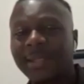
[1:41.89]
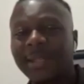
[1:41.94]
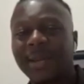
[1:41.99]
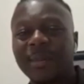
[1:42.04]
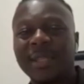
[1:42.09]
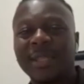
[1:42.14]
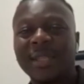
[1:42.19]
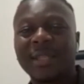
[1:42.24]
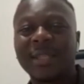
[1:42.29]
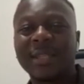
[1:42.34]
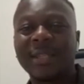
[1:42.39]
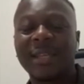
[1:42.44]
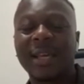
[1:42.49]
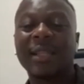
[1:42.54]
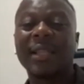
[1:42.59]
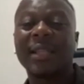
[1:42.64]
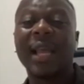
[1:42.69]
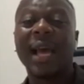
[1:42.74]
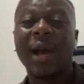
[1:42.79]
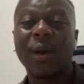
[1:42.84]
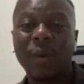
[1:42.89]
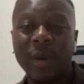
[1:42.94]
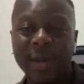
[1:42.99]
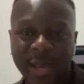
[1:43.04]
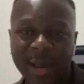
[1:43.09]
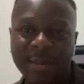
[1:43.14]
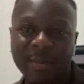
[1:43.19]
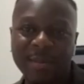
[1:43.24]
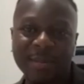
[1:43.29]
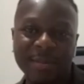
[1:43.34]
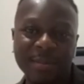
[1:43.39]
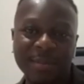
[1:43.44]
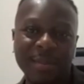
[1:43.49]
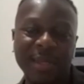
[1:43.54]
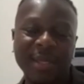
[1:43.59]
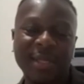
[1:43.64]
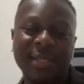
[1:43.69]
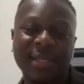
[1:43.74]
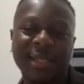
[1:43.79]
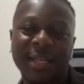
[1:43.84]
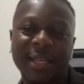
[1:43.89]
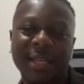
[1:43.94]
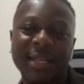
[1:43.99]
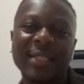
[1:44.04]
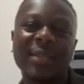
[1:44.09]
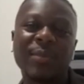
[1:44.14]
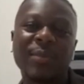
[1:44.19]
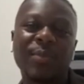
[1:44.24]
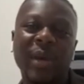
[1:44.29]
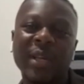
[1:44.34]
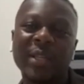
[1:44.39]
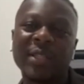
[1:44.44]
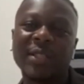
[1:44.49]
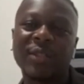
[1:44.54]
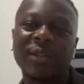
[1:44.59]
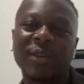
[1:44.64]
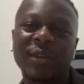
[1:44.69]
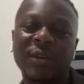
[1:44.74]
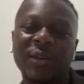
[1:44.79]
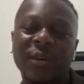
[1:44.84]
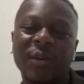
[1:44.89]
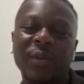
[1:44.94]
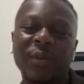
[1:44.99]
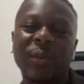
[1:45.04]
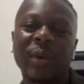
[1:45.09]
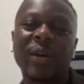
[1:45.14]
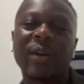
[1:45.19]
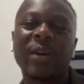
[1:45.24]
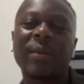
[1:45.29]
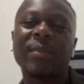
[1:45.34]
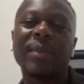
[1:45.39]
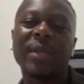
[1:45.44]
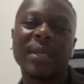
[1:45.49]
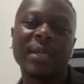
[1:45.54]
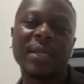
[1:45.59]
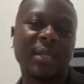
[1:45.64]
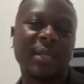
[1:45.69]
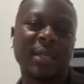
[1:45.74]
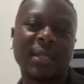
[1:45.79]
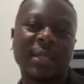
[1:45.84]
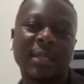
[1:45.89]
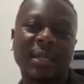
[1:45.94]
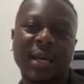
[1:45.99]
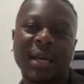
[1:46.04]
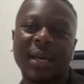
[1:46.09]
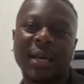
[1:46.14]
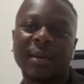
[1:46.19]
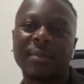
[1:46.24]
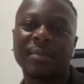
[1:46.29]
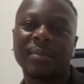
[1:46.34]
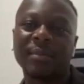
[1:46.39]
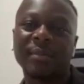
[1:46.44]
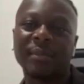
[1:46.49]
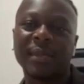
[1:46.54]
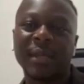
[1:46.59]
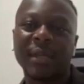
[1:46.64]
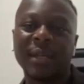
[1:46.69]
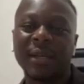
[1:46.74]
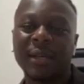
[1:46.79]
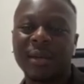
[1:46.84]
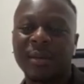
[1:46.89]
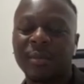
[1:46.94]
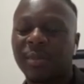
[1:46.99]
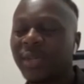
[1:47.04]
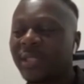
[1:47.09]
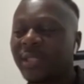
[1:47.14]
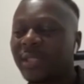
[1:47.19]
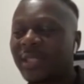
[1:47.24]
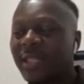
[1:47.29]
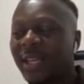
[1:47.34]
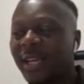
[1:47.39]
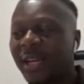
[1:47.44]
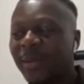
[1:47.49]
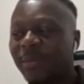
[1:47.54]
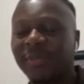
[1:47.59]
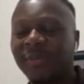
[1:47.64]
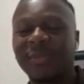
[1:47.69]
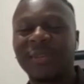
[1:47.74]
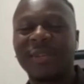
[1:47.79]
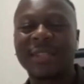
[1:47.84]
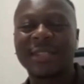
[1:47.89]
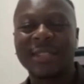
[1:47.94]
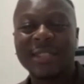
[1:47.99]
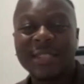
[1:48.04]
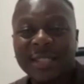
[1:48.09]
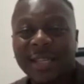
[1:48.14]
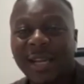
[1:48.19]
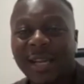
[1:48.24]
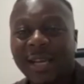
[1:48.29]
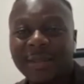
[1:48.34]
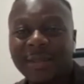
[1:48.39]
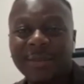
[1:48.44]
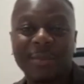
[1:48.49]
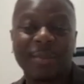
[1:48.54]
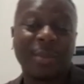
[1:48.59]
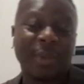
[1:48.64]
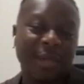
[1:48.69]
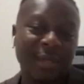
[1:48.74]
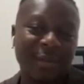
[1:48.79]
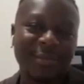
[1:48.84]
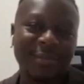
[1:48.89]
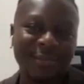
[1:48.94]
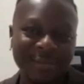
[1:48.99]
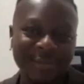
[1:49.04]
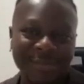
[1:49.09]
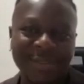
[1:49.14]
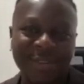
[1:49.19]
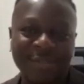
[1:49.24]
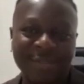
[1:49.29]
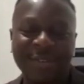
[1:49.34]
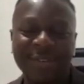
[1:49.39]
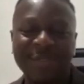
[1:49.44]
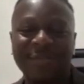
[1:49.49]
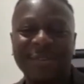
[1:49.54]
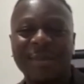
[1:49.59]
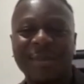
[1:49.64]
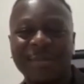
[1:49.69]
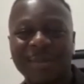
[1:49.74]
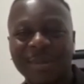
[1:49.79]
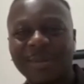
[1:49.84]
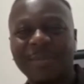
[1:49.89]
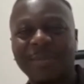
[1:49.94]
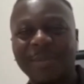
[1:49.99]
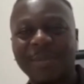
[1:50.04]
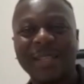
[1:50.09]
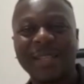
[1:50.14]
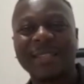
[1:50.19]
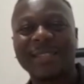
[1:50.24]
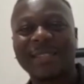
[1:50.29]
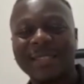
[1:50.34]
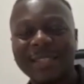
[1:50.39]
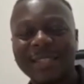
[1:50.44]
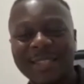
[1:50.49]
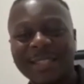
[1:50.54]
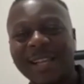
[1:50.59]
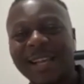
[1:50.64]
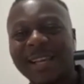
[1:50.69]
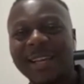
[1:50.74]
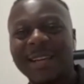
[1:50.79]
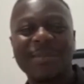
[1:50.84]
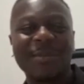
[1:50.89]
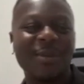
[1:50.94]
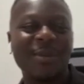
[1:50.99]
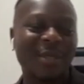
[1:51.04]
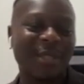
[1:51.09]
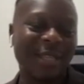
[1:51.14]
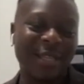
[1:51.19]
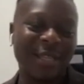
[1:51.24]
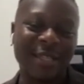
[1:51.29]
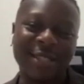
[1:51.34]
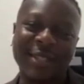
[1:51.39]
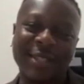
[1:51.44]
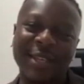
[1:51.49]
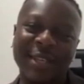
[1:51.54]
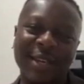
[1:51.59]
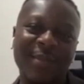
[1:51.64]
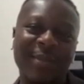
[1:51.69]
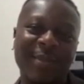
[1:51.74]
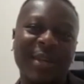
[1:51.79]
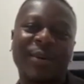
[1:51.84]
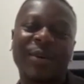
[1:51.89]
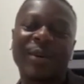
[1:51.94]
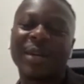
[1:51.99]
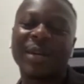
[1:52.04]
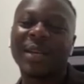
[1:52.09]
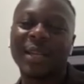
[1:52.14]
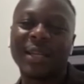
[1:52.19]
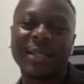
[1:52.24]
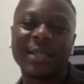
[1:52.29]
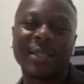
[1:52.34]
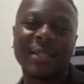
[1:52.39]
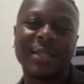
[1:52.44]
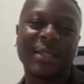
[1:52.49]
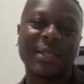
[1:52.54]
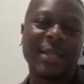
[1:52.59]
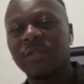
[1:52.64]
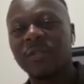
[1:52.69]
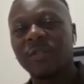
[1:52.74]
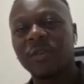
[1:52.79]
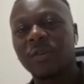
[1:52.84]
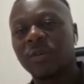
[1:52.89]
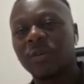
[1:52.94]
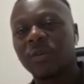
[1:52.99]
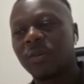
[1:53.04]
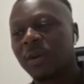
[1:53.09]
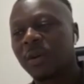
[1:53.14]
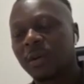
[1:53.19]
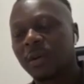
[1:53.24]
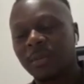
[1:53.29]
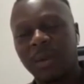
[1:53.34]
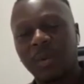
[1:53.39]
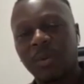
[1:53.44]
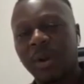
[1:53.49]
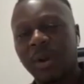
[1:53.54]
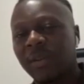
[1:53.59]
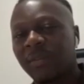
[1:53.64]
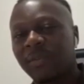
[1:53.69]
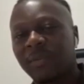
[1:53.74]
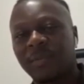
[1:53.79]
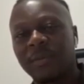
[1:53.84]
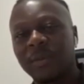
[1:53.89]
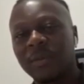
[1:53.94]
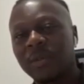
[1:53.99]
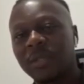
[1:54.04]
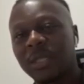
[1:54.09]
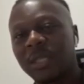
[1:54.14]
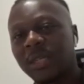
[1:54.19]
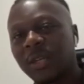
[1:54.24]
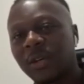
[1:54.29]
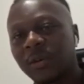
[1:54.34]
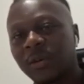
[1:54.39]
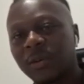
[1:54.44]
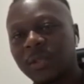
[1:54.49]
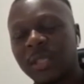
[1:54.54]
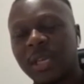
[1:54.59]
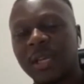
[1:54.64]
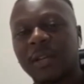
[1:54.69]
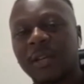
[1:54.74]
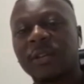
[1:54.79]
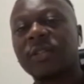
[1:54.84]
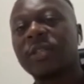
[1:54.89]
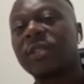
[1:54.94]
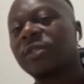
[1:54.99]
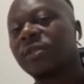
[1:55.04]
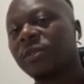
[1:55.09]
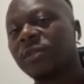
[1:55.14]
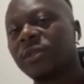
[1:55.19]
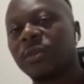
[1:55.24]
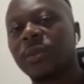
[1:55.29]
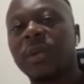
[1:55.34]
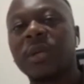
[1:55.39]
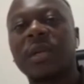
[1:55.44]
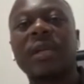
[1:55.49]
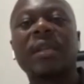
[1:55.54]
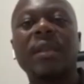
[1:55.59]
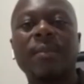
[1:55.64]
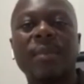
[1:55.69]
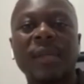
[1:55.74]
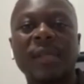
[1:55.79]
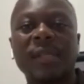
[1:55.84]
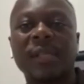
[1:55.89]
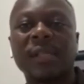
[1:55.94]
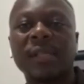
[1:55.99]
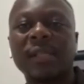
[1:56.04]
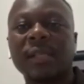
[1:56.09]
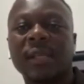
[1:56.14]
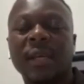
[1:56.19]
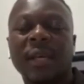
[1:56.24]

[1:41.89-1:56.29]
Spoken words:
I mean, now I am, but it depends on where I'm needed. Personally, I prefer the seaside, but if I'm not by the seaside, I'm usually in Serbia or in London, New York. My wife usually goes there because she's also working in the business.